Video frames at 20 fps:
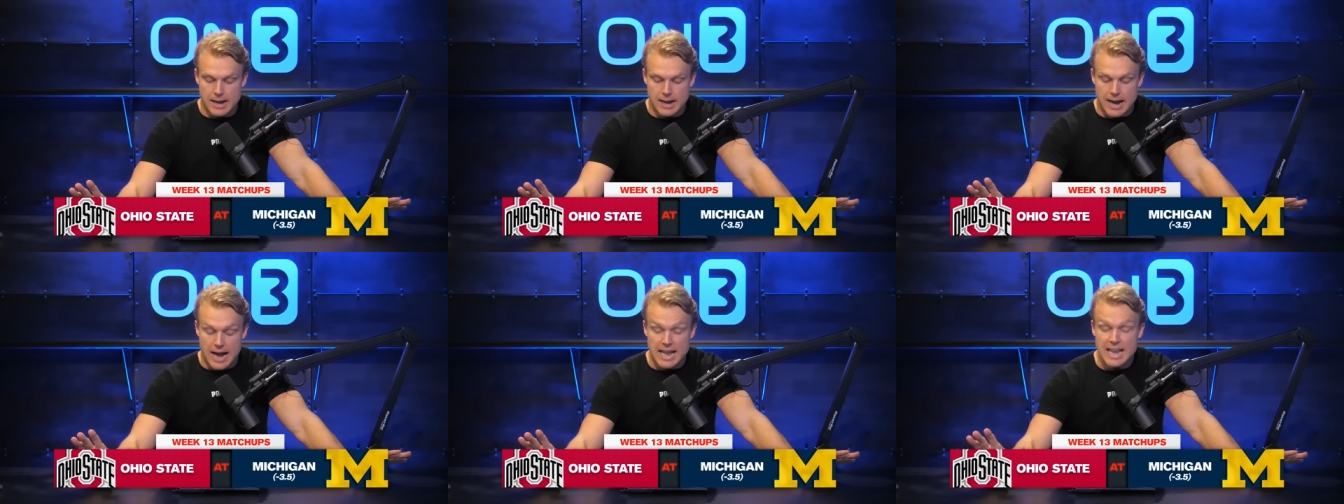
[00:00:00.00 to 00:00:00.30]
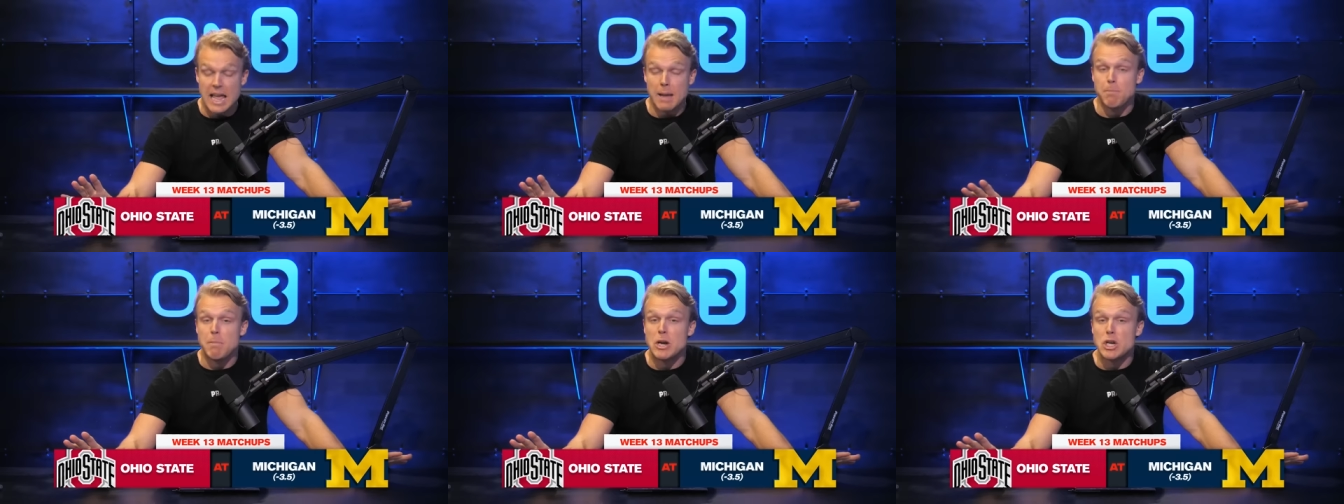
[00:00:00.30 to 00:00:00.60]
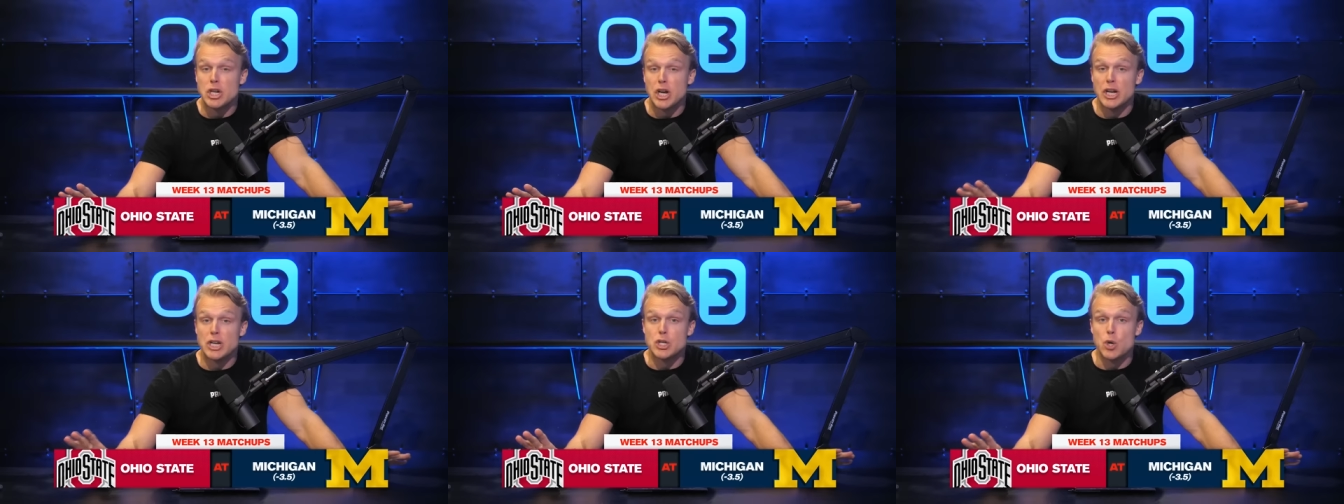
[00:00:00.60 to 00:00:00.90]
I like
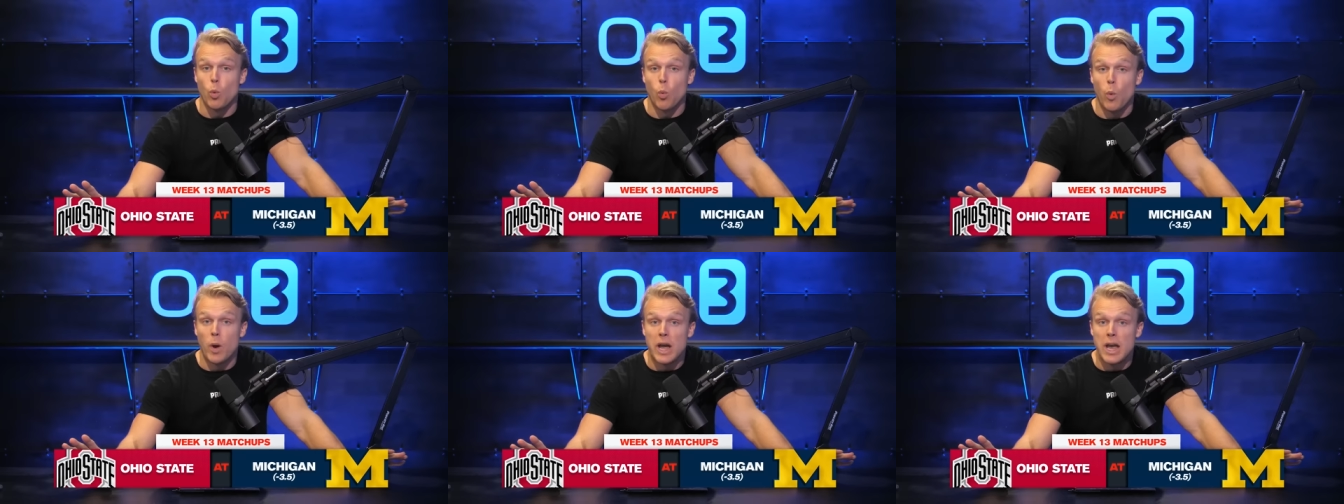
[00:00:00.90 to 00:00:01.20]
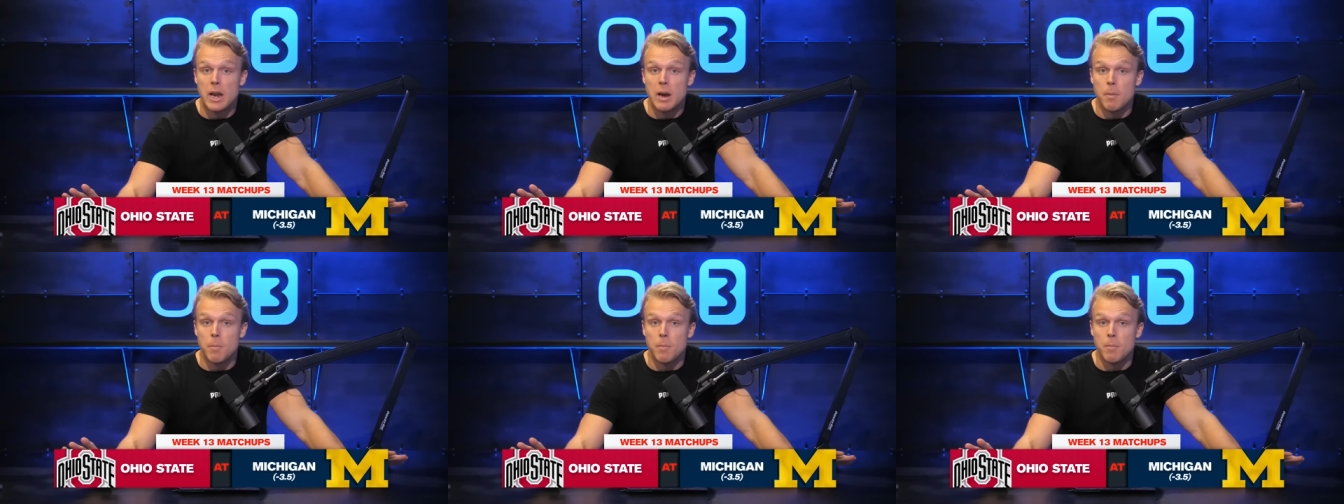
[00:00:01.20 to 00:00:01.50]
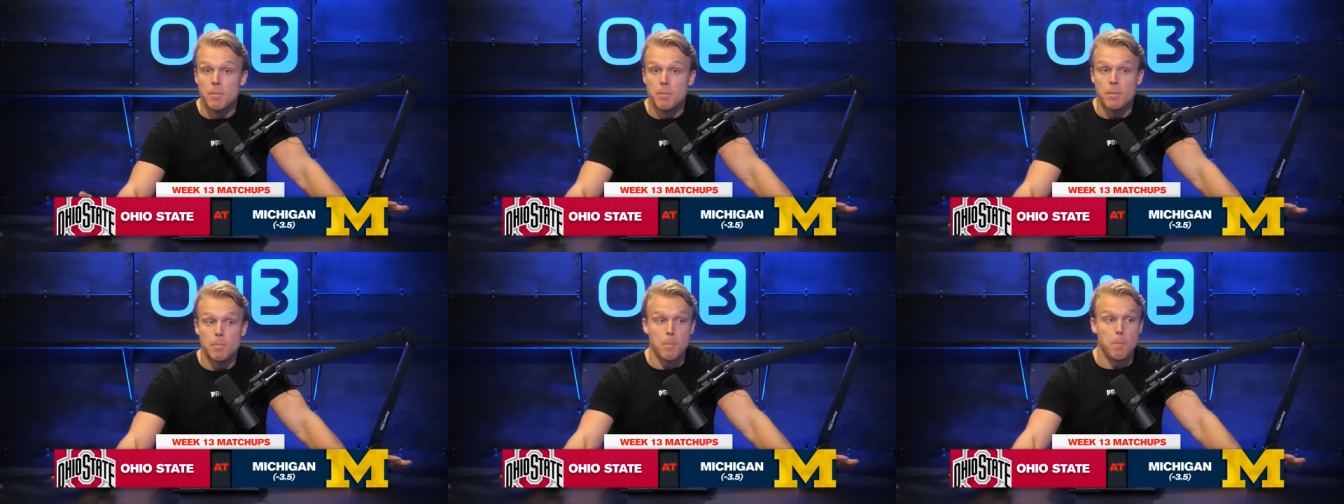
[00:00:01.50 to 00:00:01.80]
Michigan to win
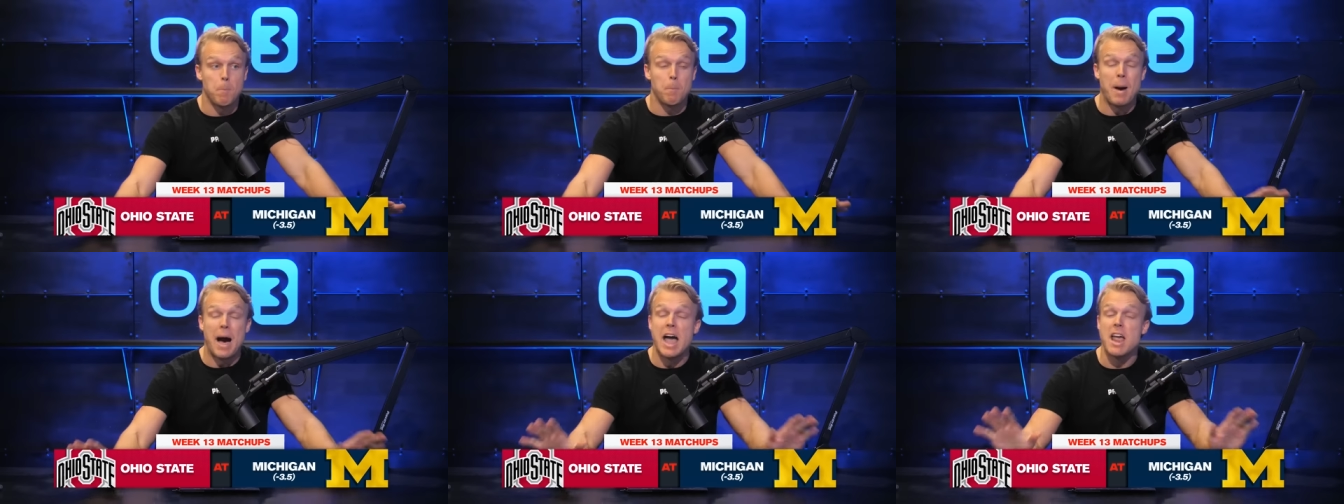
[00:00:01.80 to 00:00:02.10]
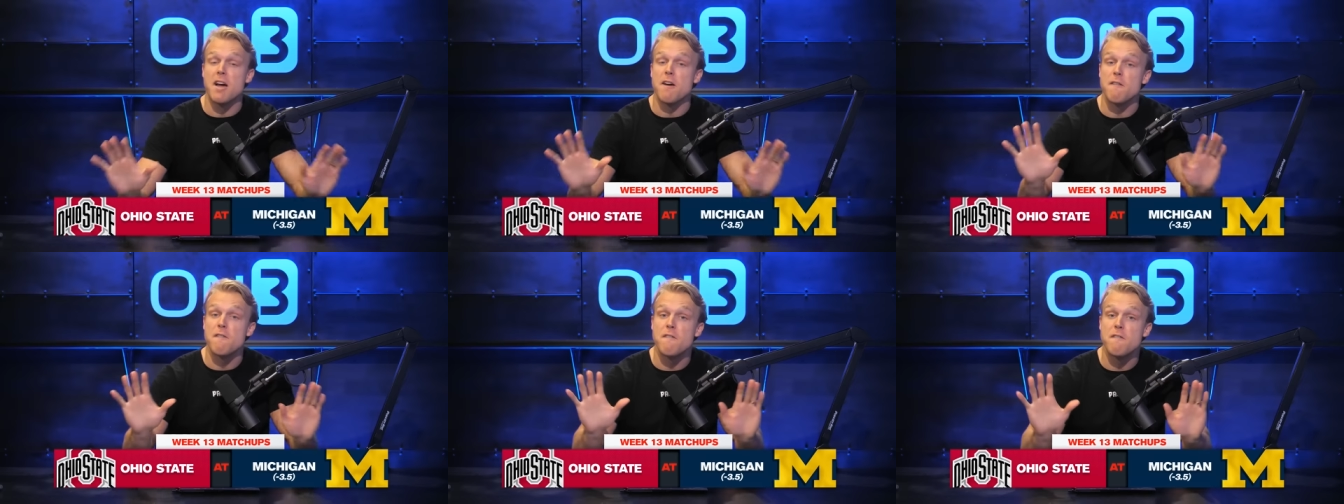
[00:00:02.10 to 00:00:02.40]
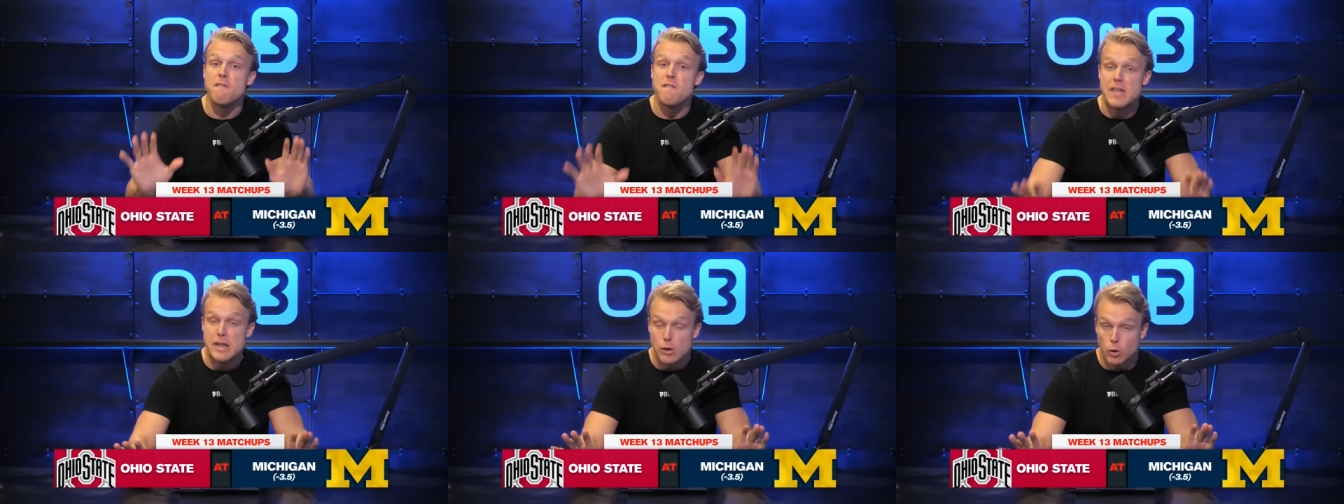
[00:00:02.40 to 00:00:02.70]
by a
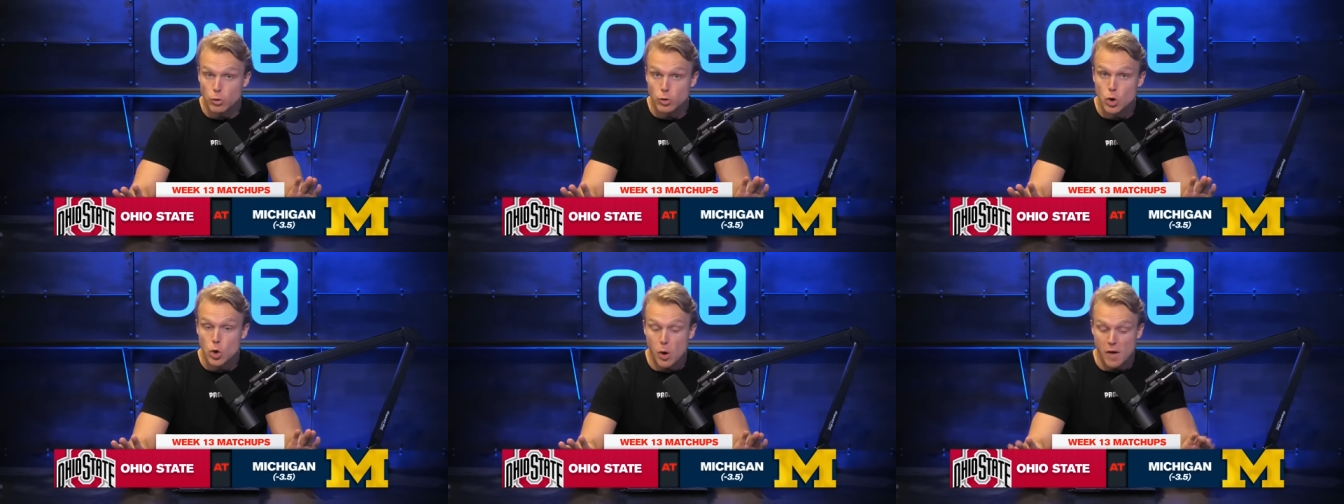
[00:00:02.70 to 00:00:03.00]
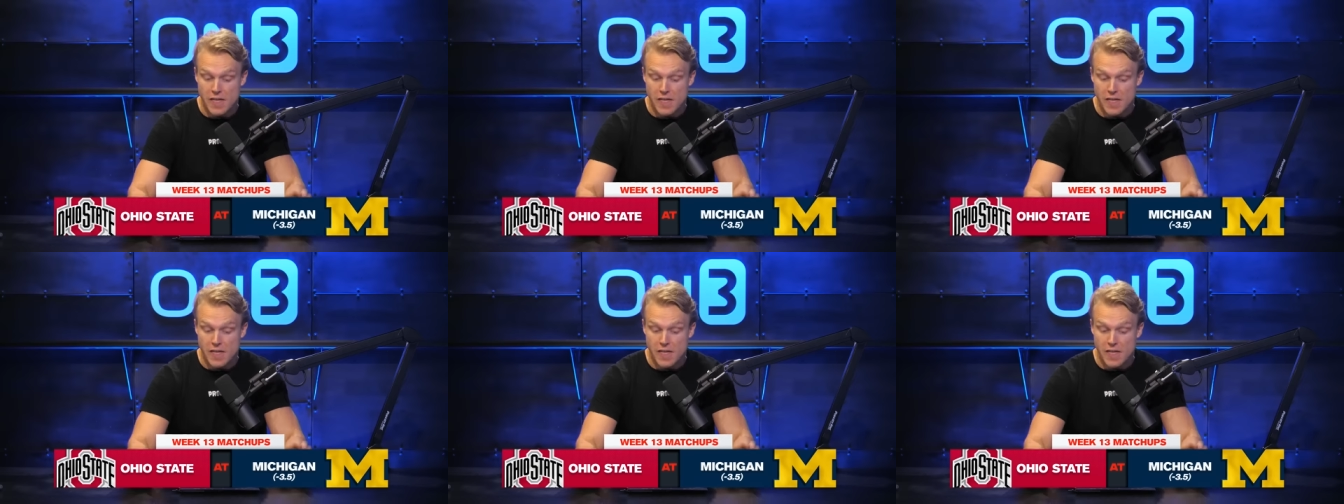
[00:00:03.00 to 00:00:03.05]
field goal.